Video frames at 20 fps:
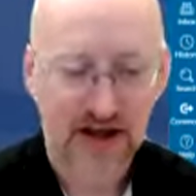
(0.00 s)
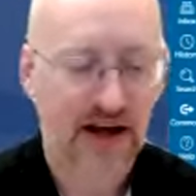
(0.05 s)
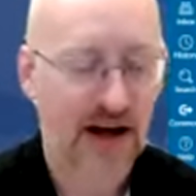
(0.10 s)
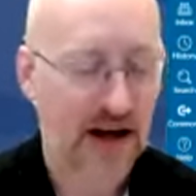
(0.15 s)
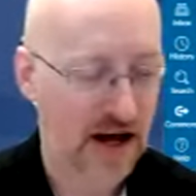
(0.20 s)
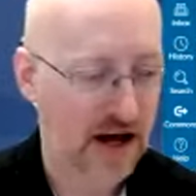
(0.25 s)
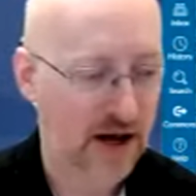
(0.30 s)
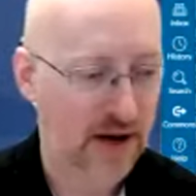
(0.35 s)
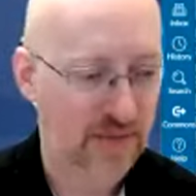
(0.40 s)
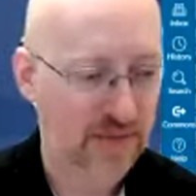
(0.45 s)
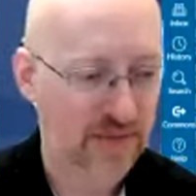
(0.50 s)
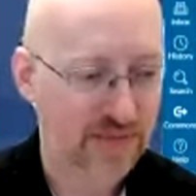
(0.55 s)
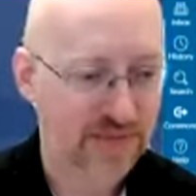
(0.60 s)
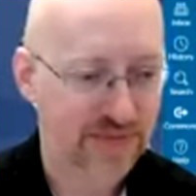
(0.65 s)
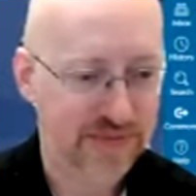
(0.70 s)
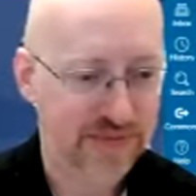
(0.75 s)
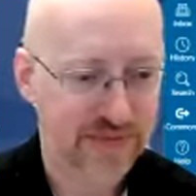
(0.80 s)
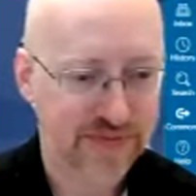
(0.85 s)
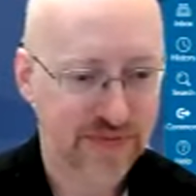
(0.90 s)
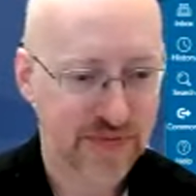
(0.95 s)

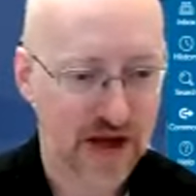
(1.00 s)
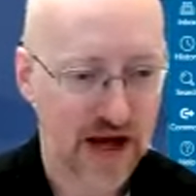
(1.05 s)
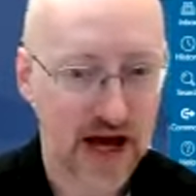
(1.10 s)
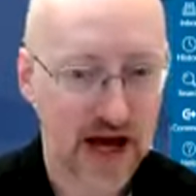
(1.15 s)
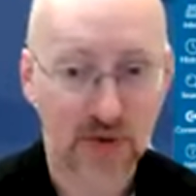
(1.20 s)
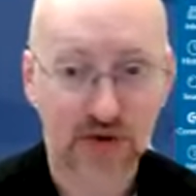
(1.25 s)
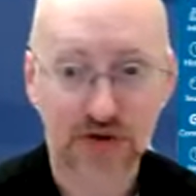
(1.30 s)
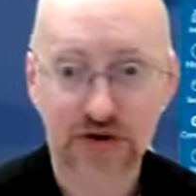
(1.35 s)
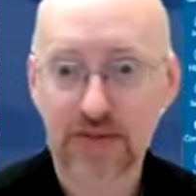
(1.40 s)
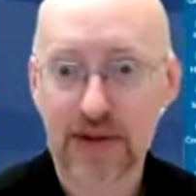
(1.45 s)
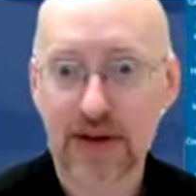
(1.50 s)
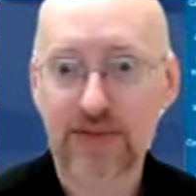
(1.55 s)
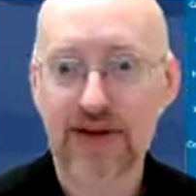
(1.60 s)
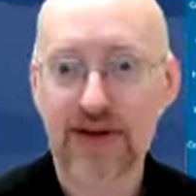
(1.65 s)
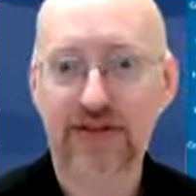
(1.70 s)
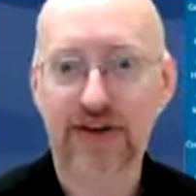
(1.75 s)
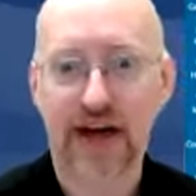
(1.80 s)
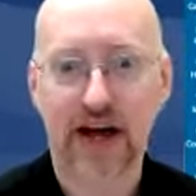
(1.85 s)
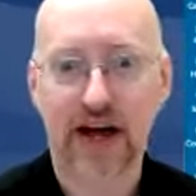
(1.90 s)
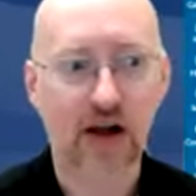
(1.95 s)
I will do my
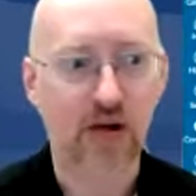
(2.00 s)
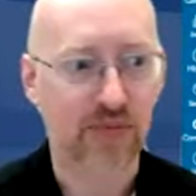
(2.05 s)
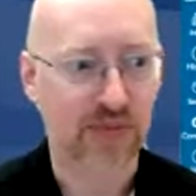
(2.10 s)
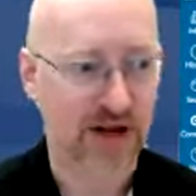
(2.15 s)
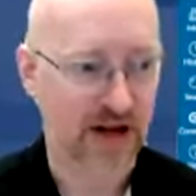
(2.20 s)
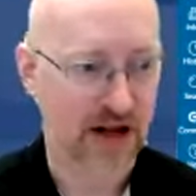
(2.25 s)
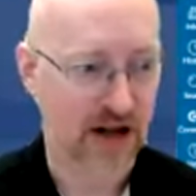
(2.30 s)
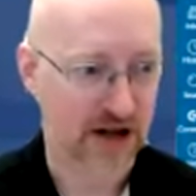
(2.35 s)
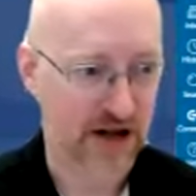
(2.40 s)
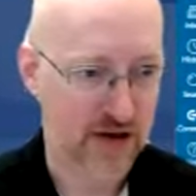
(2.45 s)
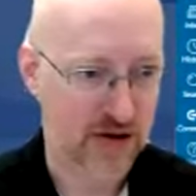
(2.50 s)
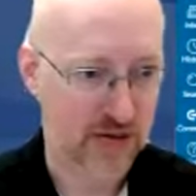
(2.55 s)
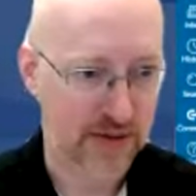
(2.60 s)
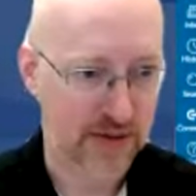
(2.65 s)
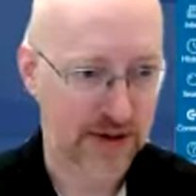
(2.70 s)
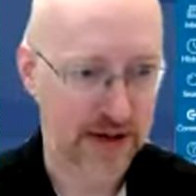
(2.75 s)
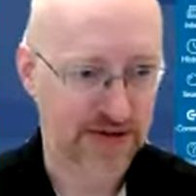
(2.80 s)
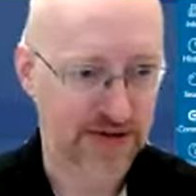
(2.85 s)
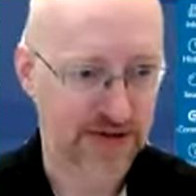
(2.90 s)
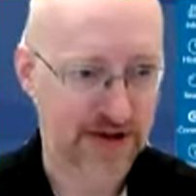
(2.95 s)
best to help, and I'll either be
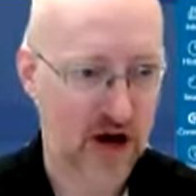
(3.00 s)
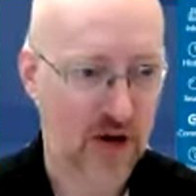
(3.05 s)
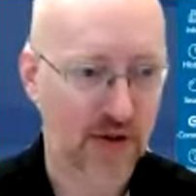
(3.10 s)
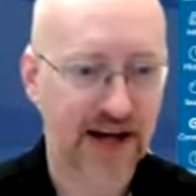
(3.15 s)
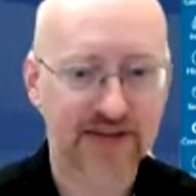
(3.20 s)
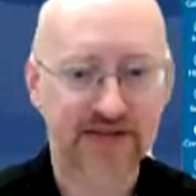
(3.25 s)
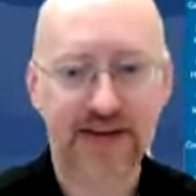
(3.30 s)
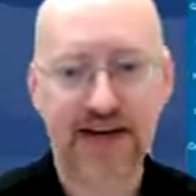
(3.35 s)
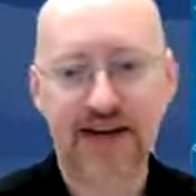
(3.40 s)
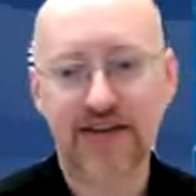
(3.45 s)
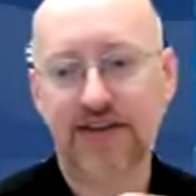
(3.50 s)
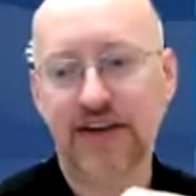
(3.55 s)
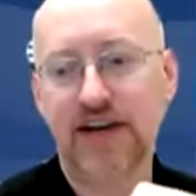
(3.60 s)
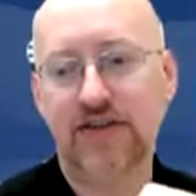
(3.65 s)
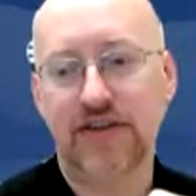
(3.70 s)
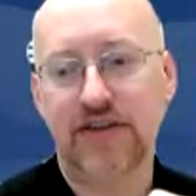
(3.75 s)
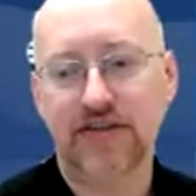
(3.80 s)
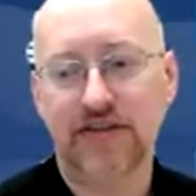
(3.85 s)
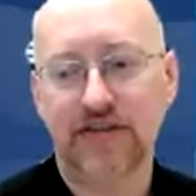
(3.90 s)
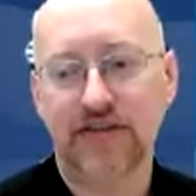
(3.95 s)
able to say, oh, that's easy,
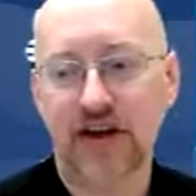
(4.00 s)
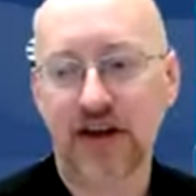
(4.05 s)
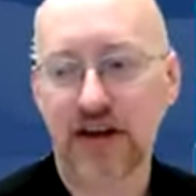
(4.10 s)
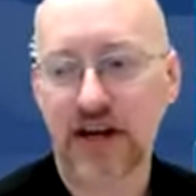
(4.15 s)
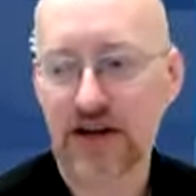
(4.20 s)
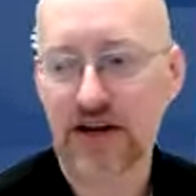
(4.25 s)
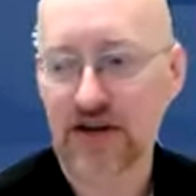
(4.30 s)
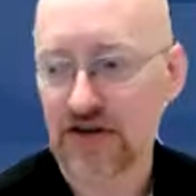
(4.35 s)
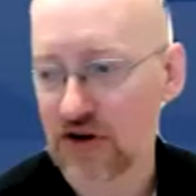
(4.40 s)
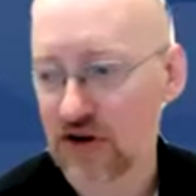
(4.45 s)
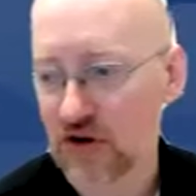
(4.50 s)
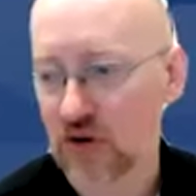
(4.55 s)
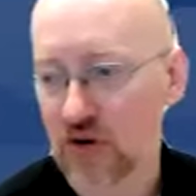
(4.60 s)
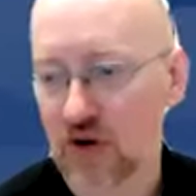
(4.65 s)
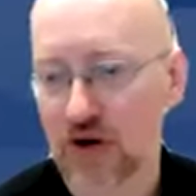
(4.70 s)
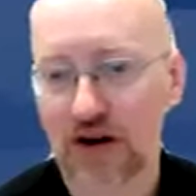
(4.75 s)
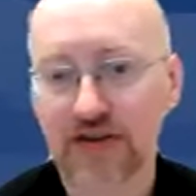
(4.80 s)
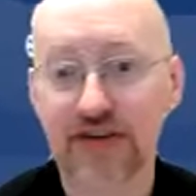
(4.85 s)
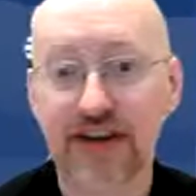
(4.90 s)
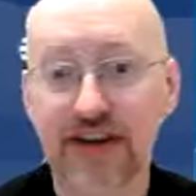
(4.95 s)
this is all you need to do,
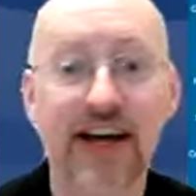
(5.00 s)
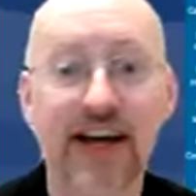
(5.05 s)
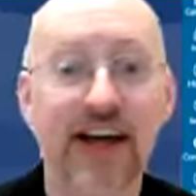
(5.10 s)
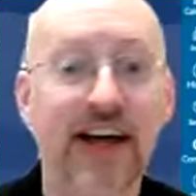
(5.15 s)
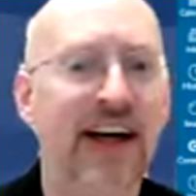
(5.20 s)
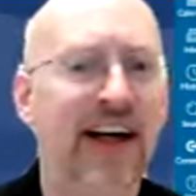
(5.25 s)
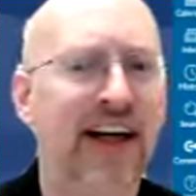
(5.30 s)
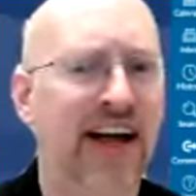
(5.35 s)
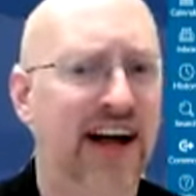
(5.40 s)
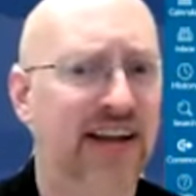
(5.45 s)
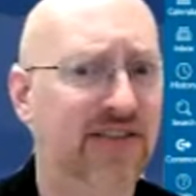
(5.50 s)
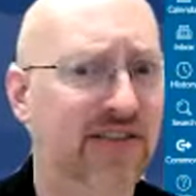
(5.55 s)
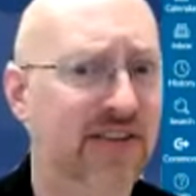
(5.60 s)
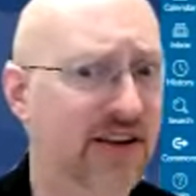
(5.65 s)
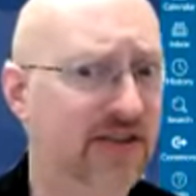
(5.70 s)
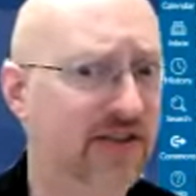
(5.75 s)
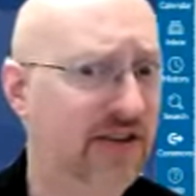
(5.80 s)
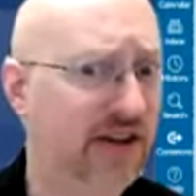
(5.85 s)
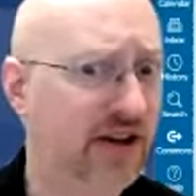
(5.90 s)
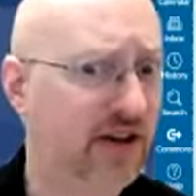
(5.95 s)
or I'll say, that's an
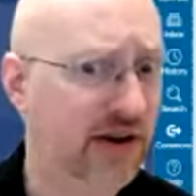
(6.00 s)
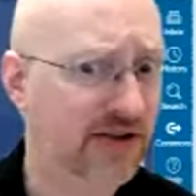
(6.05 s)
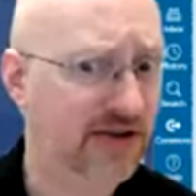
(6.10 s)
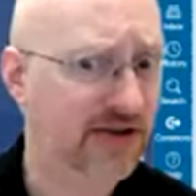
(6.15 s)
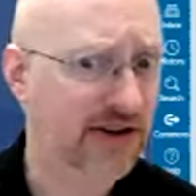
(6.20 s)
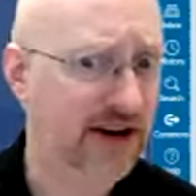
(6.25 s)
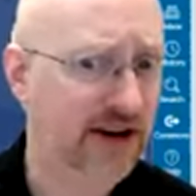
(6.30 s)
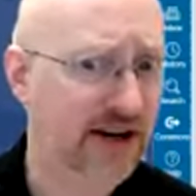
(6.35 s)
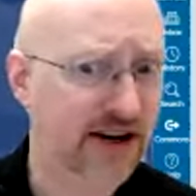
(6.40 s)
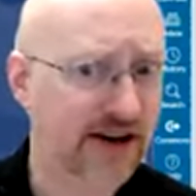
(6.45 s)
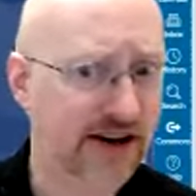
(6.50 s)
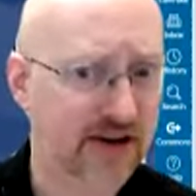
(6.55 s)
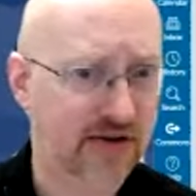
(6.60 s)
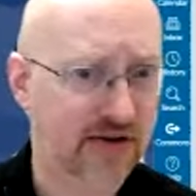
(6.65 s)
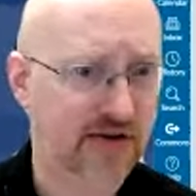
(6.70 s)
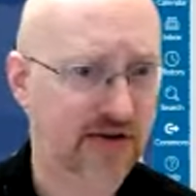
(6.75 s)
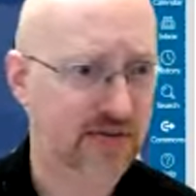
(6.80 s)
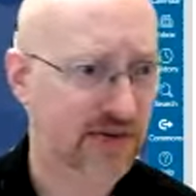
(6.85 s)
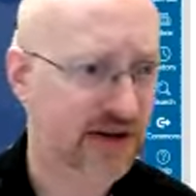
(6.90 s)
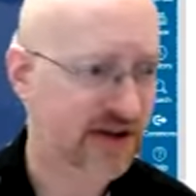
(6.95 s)
excellent question, I need to do
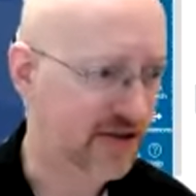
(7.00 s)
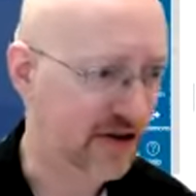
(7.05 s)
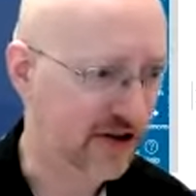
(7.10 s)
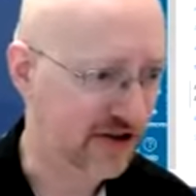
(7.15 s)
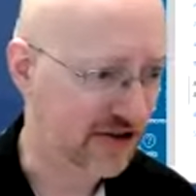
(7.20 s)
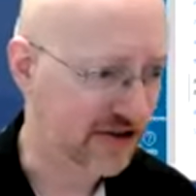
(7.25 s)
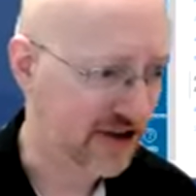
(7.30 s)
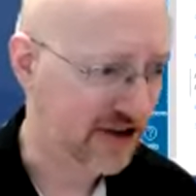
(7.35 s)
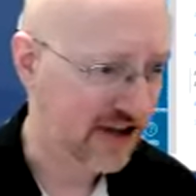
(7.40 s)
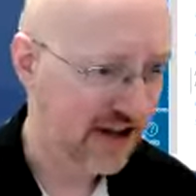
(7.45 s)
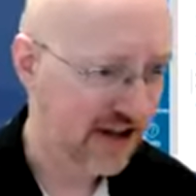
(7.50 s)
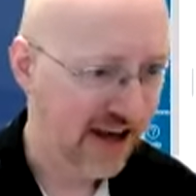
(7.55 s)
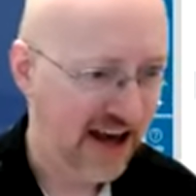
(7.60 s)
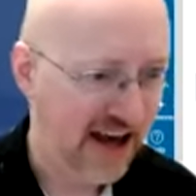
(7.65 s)
some research.